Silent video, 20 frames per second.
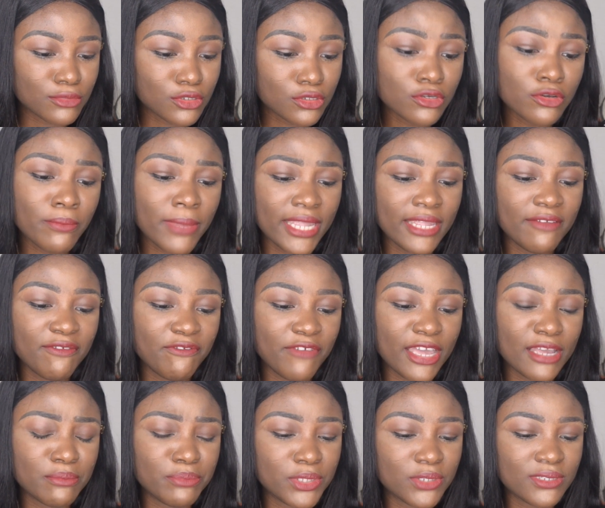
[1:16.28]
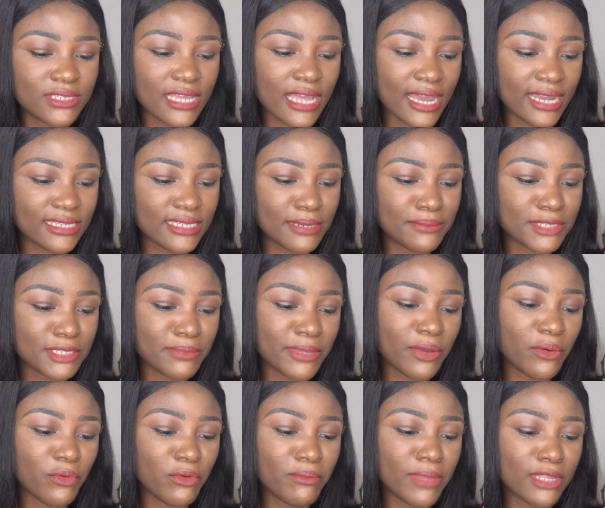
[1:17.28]
Too many fake beauty items
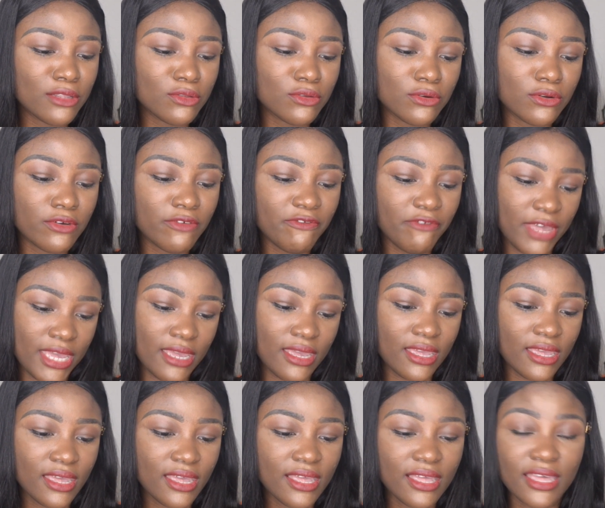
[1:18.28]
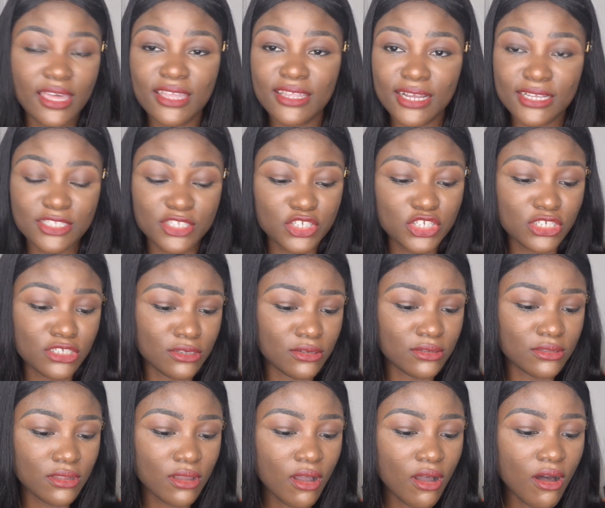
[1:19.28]
make women look fake. In
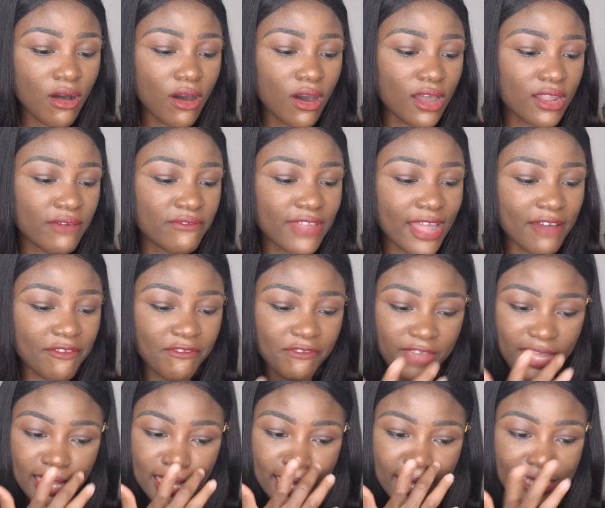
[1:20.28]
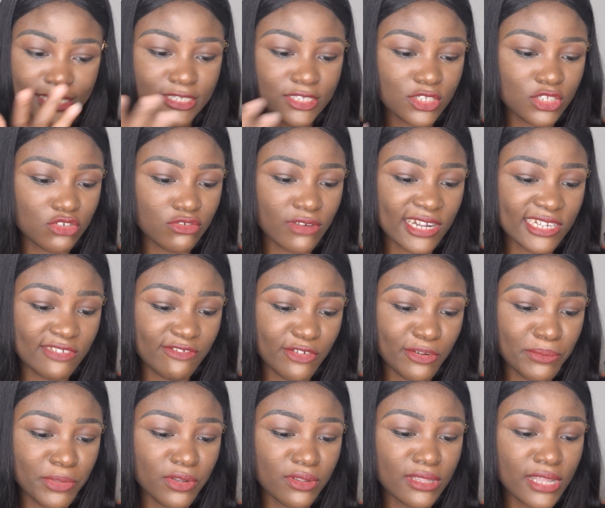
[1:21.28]
addition, all of that fake hair distracts
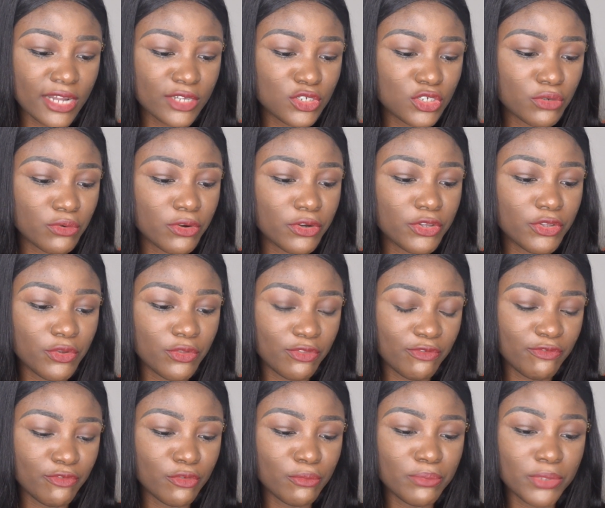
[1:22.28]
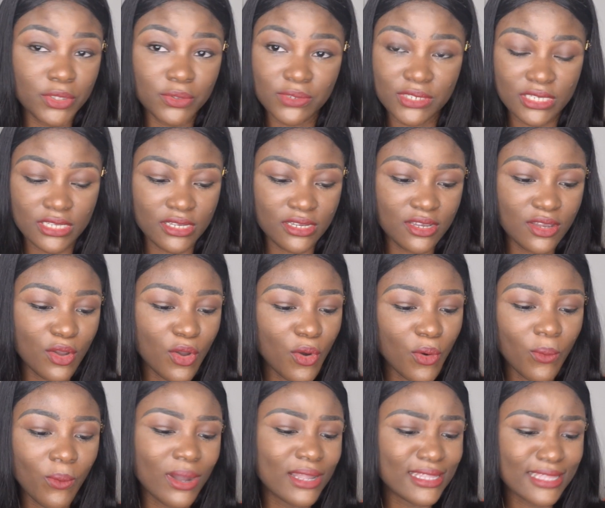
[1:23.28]
from your natural youthful beauty.
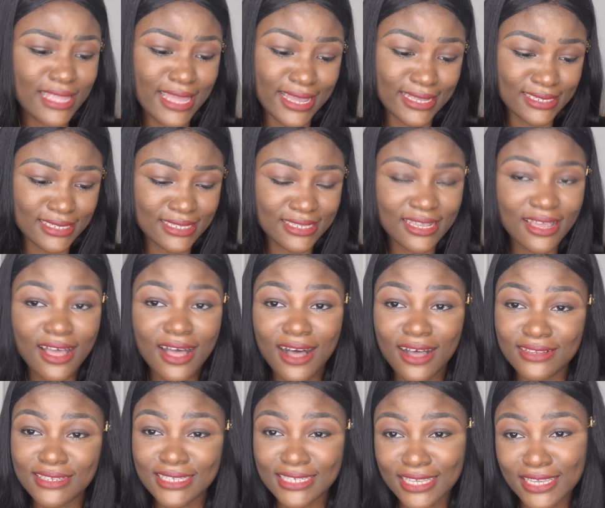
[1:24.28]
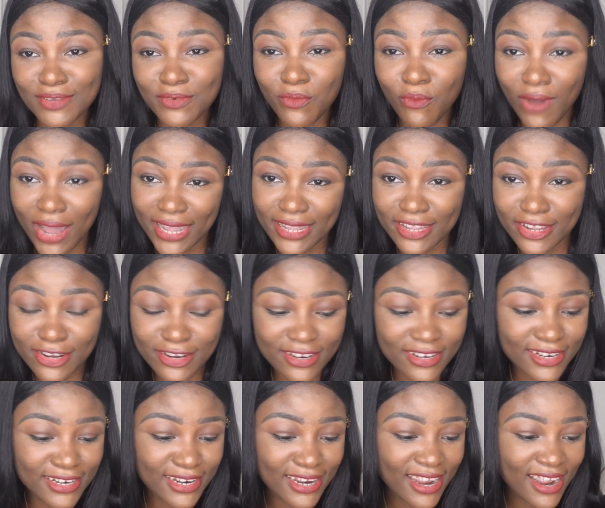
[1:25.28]
What next? A skin
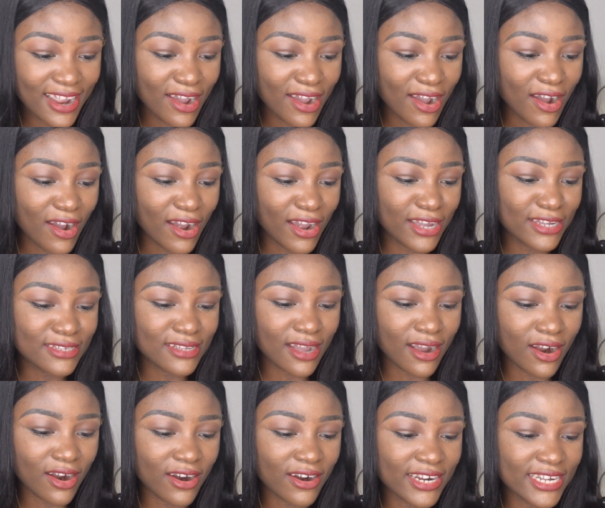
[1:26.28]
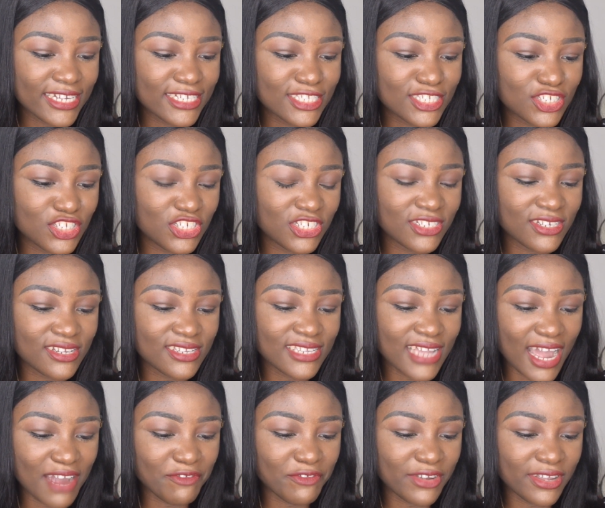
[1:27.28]
whitener? Are indigenous
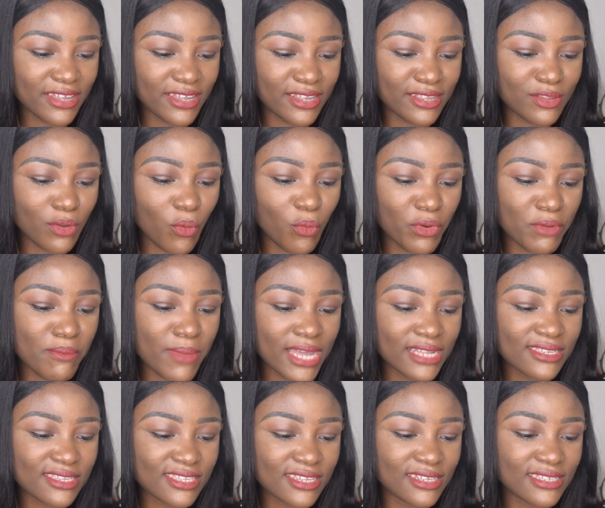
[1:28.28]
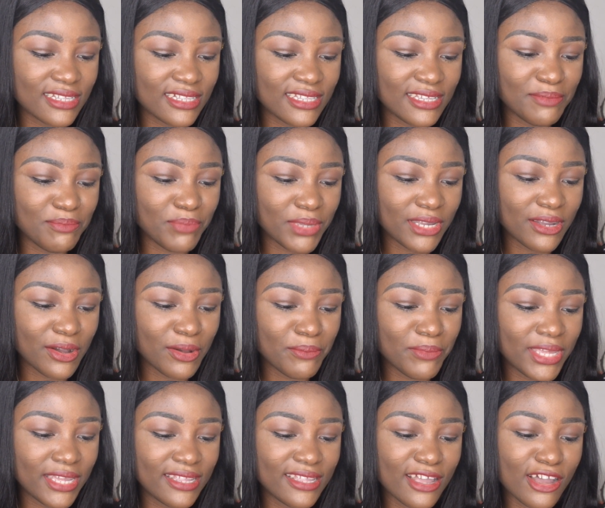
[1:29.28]
African women suddenly
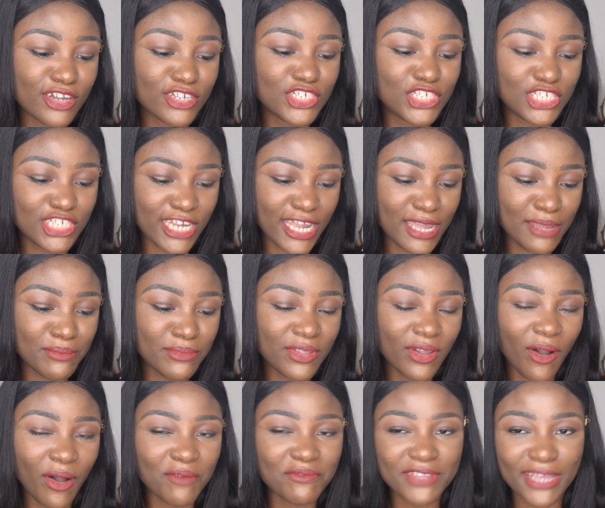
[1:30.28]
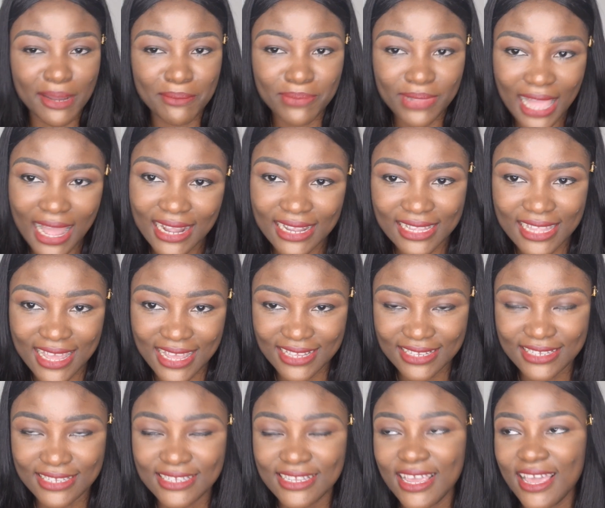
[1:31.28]
becoming ashamed of their
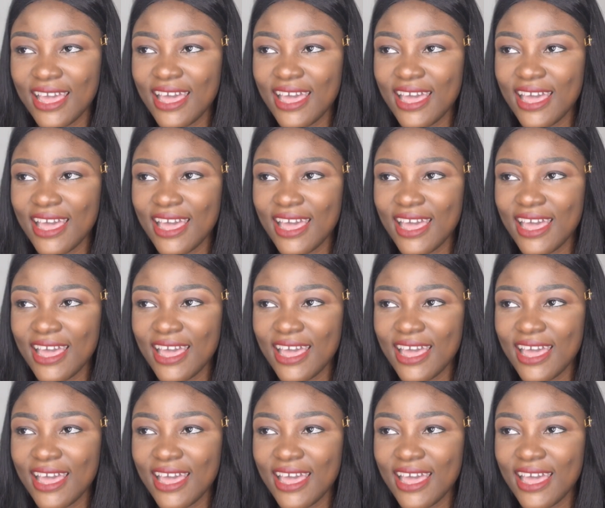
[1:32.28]
blackness?